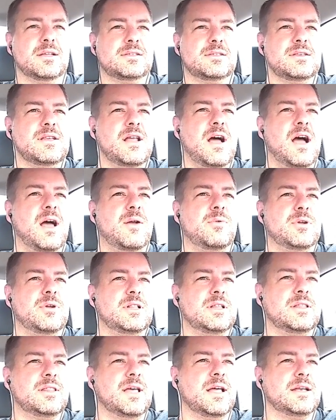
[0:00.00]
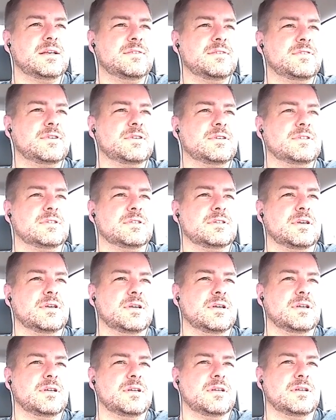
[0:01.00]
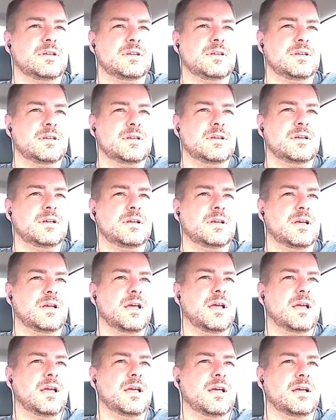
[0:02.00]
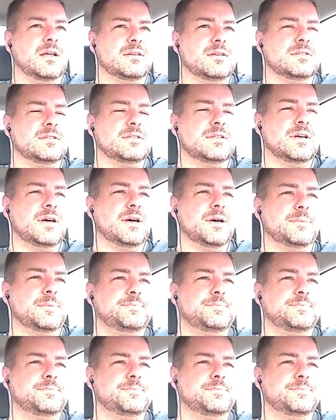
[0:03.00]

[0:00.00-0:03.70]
It's not really that difficult, and